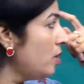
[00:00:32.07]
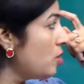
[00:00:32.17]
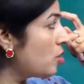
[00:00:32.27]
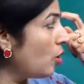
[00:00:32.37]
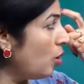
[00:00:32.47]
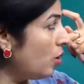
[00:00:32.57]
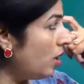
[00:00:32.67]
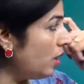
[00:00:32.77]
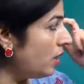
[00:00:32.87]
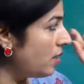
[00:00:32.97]
So
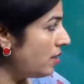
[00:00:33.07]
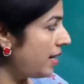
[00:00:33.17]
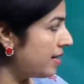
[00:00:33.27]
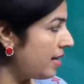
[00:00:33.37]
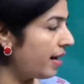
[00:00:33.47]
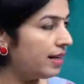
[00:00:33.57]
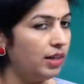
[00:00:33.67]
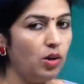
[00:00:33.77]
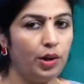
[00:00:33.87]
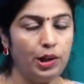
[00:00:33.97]
this is exactly
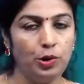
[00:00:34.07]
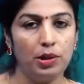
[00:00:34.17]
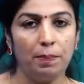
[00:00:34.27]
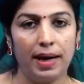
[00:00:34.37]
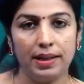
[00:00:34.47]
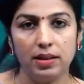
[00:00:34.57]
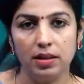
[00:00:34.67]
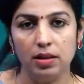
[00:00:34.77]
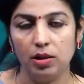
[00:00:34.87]
according to the pattern.